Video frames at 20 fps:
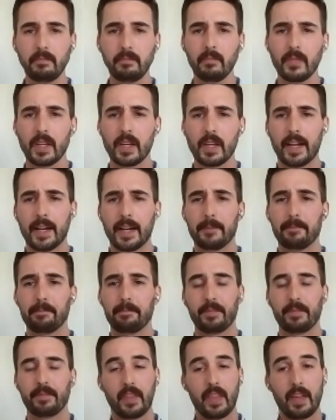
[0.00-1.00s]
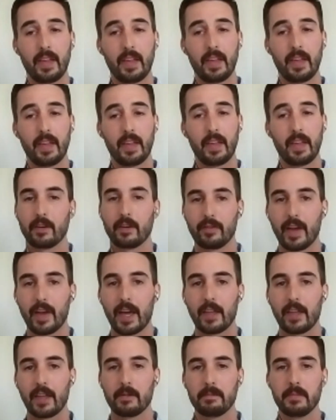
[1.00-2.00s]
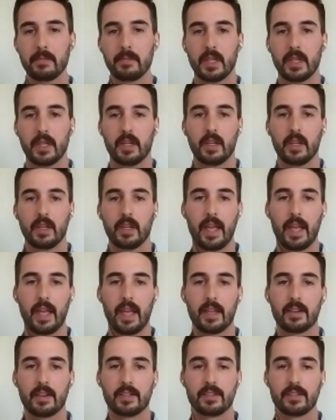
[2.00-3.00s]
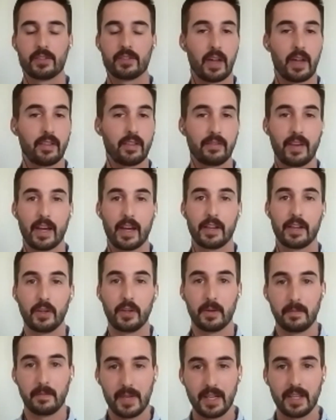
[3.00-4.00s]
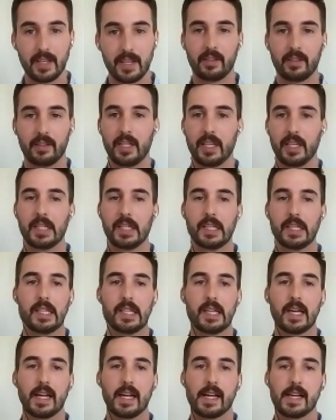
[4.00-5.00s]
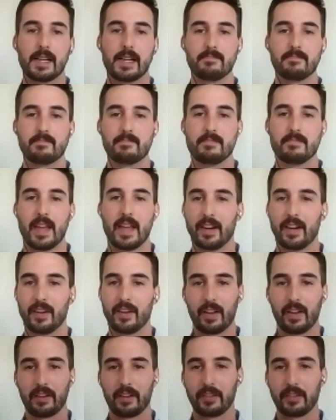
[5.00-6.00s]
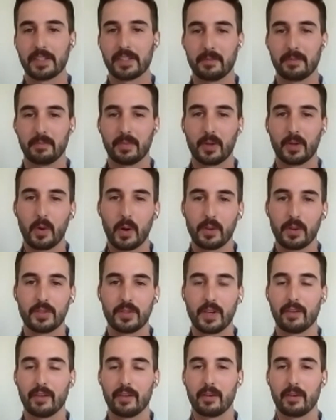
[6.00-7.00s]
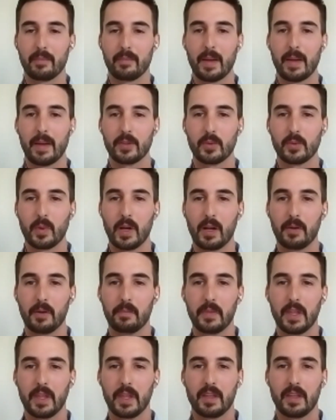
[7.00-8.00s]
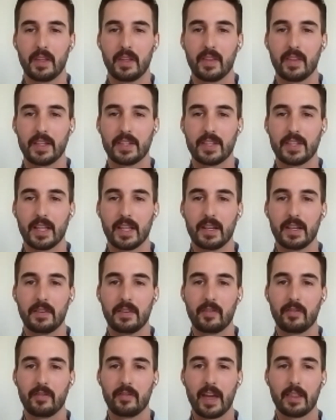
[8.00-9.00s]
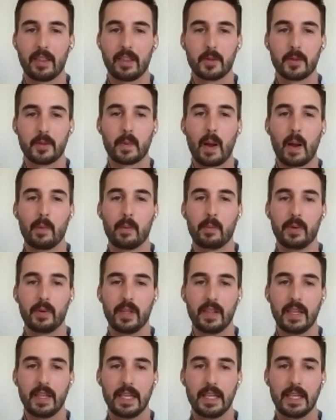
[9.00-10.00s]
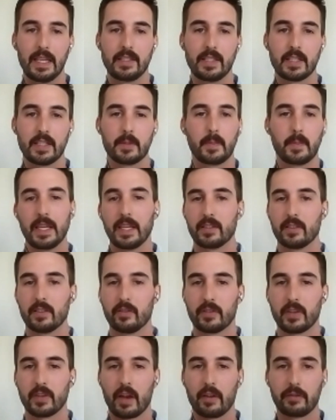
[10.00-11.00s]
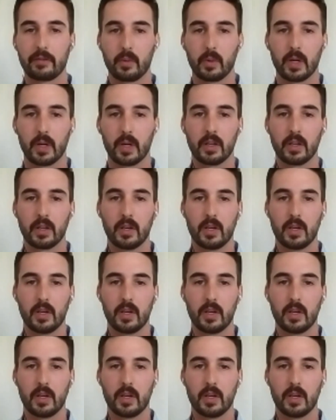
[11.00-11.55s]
They found Fathom and saw the value immediately. And I've got some quotes here from them as well. They said, Fathom is probably the easiest piece of software